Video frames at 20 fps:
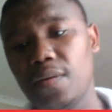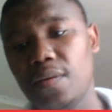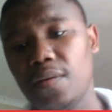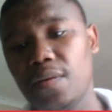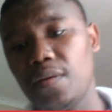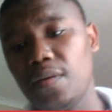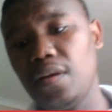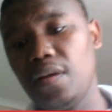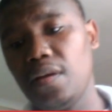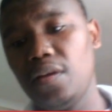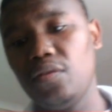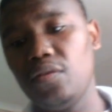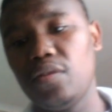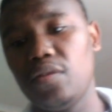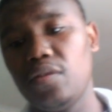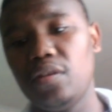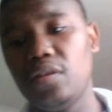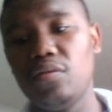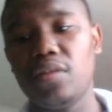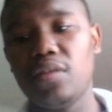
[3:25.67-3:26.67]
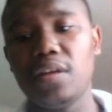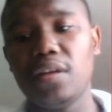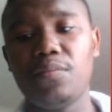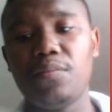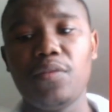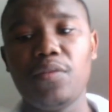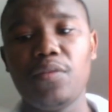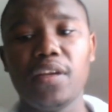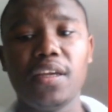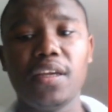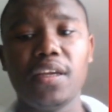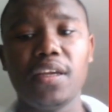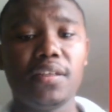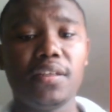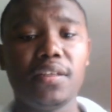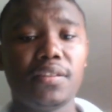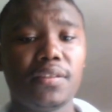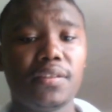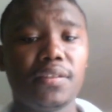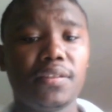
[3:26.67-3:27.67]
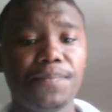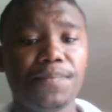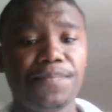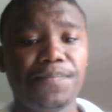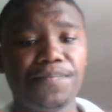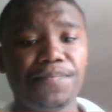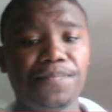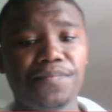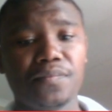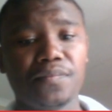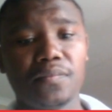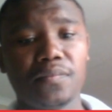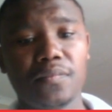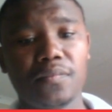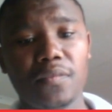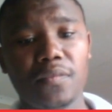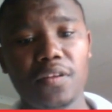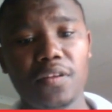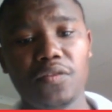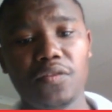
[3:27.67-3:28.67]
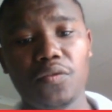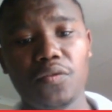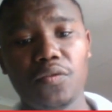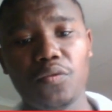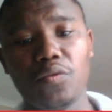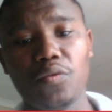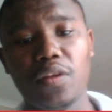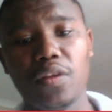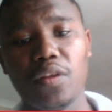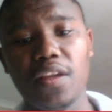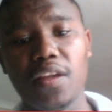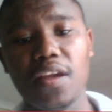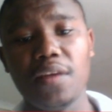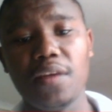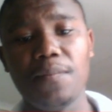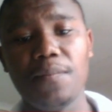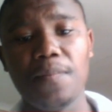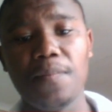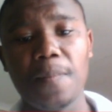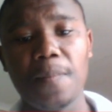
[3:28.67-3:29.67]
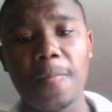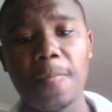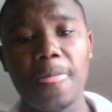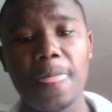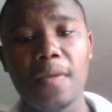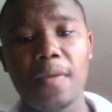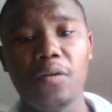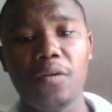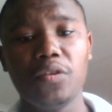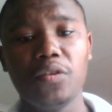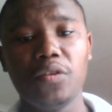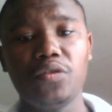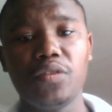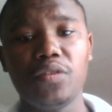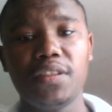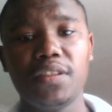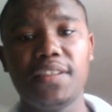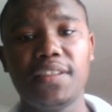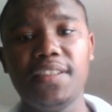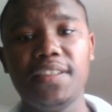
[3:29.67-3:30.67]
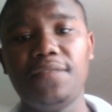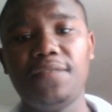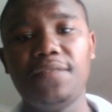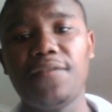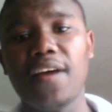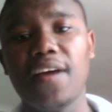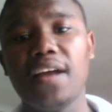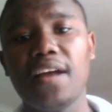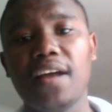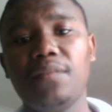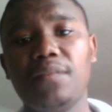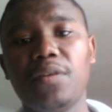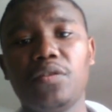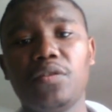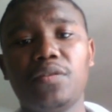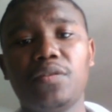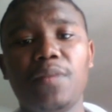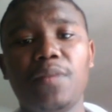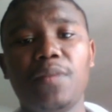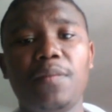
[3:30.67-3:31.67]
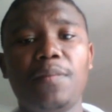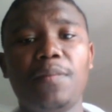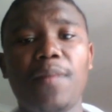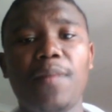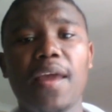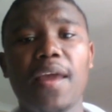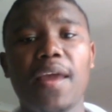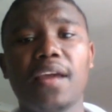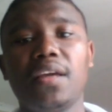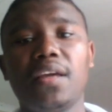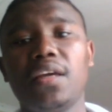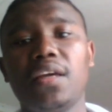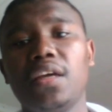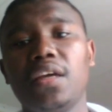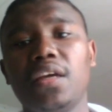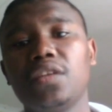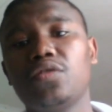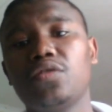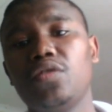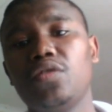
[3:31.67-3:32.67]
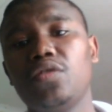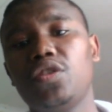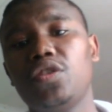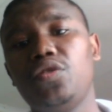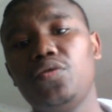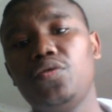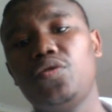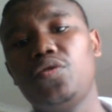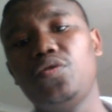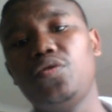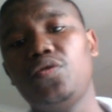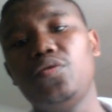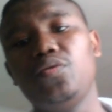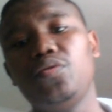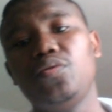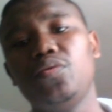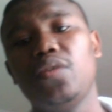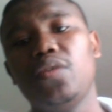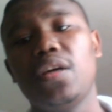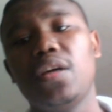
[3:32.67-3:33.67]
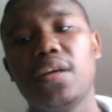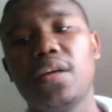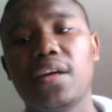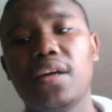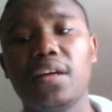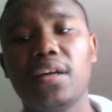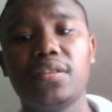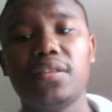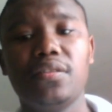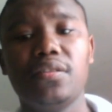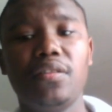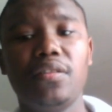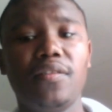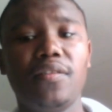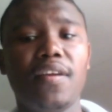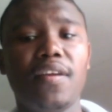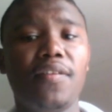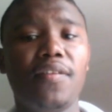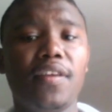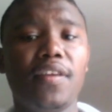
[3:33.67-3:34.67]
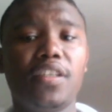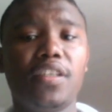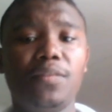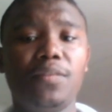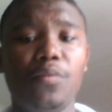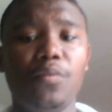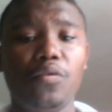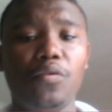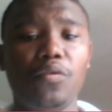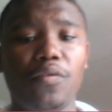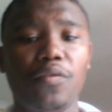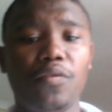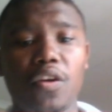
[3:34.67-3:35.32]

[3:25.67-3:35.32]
You could look at bringing this rook here onto the C file, because maybe black gonna choose to castle in their next move.